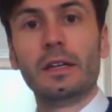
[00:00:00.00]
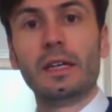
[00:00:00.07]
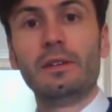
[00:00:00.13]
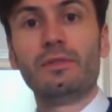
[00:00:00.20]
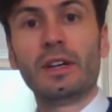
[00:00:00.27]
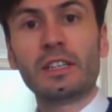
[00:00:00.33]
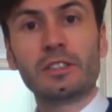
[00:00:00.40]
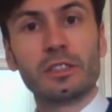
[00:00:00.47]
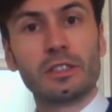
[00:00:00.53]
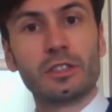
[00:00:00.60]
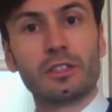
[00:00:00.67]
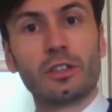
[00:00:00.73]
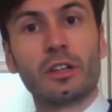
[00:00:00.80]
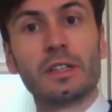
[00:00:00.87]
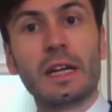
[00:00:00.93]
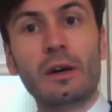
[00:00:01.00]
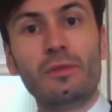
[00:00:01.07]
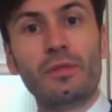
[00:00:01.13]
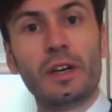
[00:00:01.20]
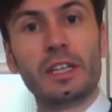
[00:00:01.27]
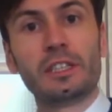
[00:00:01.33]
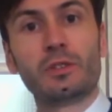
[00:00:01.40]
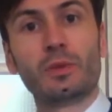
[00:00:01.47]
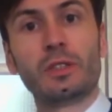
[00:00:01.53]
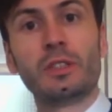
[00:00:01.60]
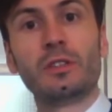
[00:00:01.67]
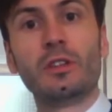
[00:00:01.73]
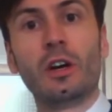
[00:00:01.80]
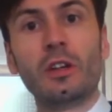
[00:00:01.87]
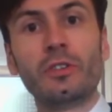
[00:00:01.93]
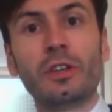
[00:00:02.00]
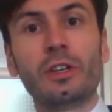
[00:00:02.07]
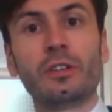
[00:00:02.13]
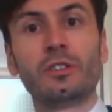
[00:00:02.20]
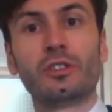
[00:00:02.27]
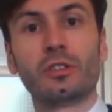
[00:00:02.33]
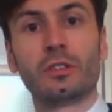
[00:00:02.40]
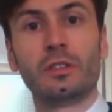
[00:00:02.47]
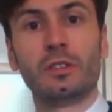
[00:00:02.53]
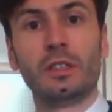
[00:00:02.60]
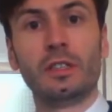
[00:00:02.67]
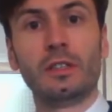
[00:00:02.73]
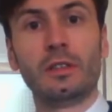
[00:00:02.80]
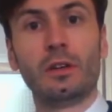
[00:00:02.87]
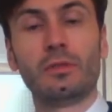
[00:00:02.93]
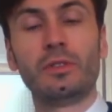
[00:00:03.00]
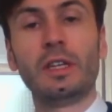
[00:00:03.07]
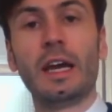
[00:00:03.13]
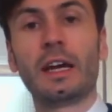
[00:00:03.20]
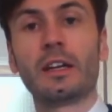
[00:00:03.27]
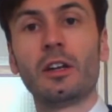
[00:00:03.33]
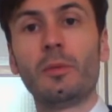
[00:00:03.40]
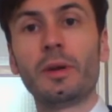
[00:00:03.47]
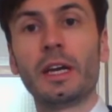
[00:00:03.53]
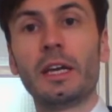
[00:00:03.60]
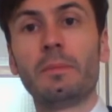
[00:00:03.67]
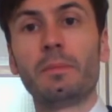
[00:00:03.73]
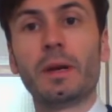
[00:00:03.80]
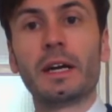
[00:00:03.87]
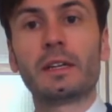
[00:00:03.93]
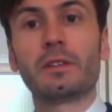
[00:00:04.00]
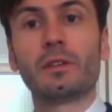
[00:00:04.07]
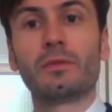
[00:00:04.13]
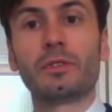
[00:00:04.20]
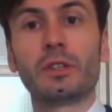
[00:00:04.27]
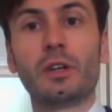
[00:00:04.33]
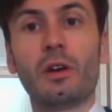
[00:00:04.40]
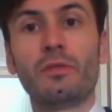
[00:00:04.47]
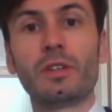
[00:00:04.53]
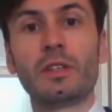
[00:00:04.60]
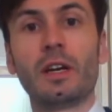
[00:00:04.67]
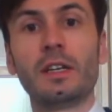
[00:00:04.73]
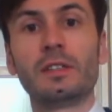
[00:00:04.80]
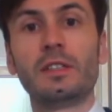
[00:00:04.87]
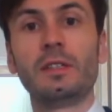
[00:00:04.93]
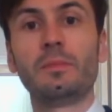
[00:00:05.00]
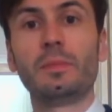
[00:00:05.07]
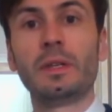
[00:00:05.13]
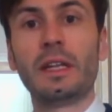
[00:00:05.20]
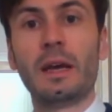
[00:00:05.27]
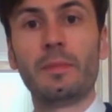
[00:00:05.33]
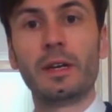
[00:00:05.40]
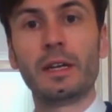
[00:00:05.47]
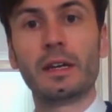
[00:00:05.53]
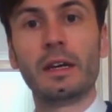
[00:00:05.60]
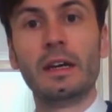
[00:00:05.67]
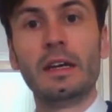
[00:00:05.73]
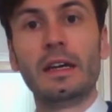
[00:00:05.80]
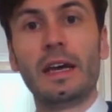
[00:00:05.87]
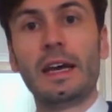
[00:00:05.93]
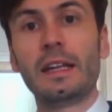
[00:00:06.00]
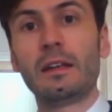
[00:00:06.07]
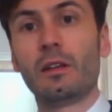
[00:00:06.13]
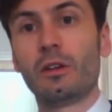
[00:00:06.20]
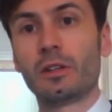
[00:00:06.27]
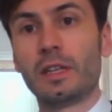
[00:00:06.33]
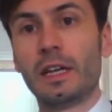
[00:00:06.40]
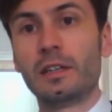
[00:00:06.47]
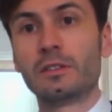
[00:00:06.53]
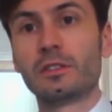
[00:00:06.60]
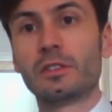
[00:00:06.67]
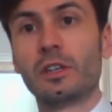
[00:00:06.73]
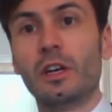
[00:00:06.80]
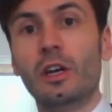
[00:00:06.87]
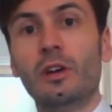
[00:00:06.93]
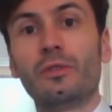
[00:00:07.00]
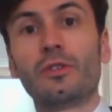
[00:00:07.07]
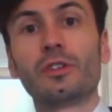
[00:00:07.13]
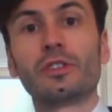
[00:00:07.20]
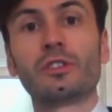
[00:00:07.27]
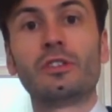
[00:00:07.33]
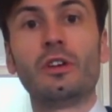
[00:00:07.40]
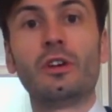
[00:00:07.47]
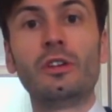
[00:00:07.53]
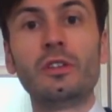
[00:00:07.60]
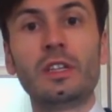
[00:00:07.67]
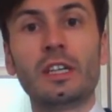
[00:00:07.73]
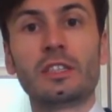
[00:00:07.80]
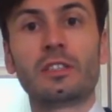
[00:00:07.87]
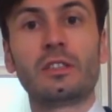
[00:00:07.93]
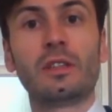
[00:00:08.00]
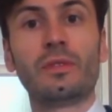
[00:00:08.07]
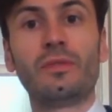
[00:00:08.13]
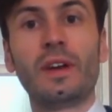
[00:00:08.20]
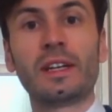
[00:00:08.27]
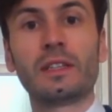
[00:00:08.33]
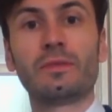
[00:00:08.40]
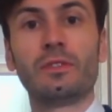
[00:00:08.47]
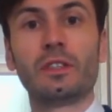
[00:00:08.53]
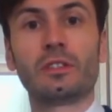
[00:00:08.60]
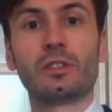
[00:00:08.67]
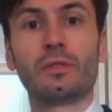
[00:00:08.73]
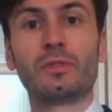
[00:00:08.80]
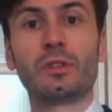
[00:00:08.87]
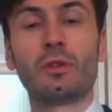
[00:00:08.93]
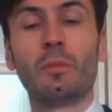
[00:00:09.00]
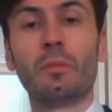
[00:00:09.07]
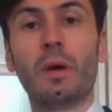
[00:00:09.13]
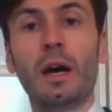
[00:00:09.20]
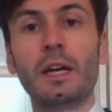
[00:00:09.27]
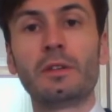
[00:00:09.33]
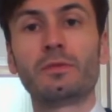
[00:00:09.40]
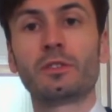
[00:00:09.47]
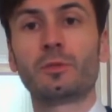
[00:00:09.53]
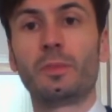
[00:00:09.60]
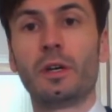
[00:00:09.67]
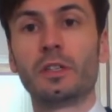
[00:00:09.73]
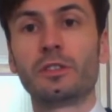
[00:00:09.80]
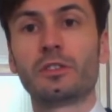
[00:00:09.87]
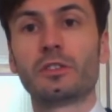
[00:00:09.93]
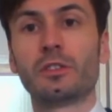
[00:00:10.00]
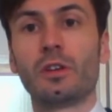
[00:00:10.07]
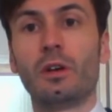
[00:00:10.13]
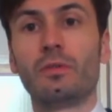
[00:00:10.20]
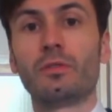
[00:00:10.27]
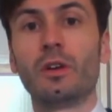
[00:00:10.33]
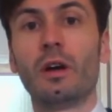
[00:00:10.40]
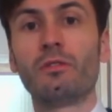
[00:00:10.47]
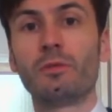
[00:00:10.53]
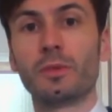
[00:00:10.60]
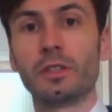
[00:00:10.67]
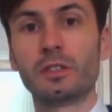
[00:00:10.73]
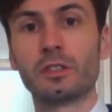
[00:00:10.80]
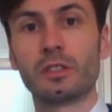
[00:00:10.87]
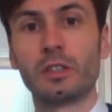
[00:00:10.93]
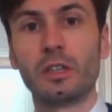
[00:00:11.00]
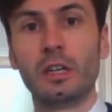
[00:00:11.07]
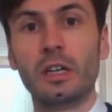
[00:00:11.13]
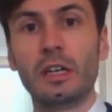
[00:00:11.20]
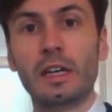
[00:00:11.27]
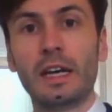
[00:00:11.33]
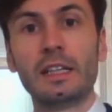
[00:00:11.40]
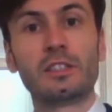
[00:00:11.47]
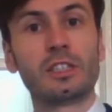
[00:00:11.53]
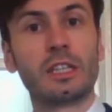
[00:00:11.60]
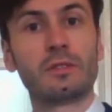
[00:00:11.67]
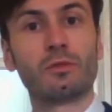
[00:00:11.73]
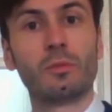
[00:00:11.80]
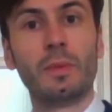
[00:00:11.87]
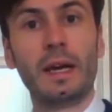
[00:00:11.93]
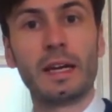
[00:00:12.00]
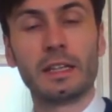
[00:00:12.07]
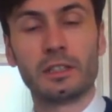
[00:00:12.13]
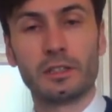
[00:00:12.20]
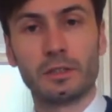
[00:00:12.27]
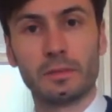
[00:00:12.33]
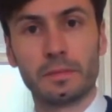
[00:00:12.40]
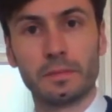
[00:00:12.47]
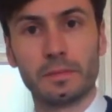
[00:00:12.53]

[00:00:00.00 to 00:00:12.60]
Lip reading: Investors are now faced with the daunting uncertainty of the economic impact of the COVID-19 pandemic and lockdowns versus the untested effectiveness of the combined response of governments and central banks.